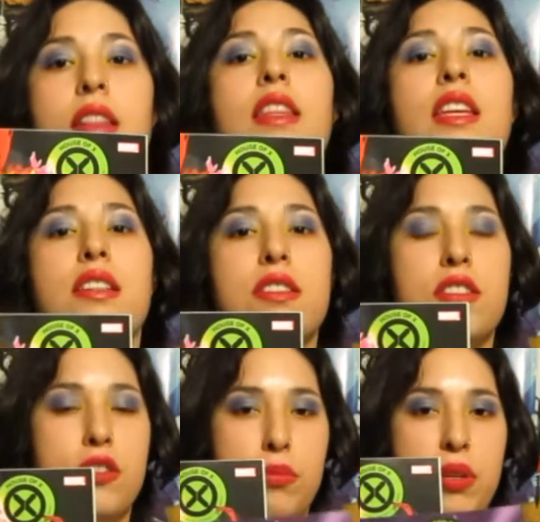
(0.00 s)
these
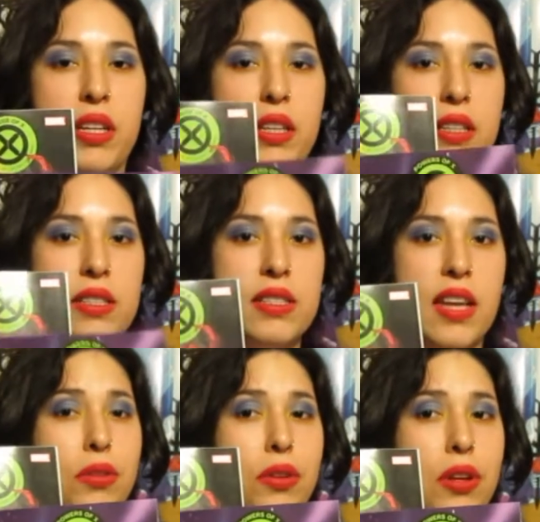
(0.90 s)
two being a
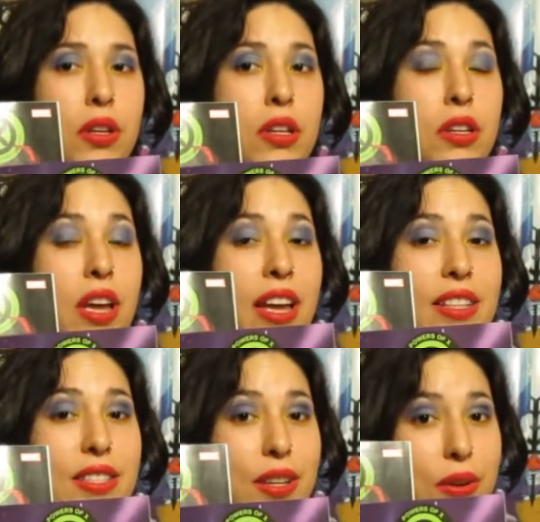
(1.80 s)
set. And
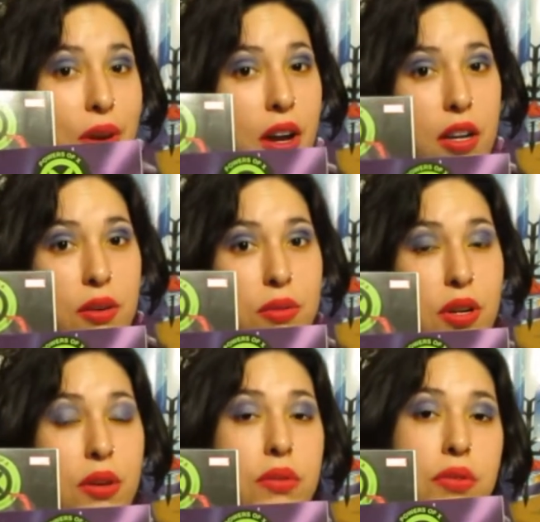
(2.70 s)
so I don't
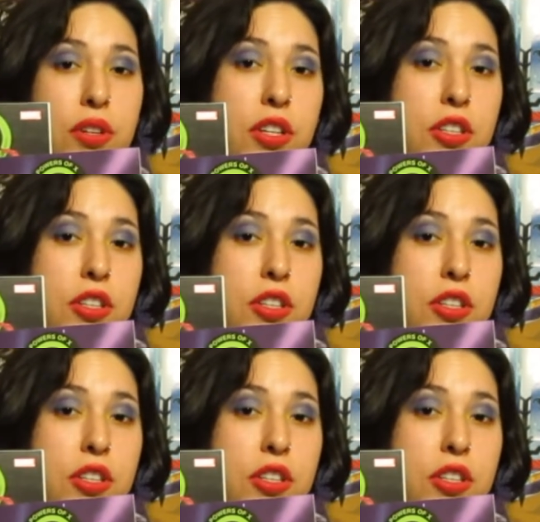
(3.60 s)
know if they're going to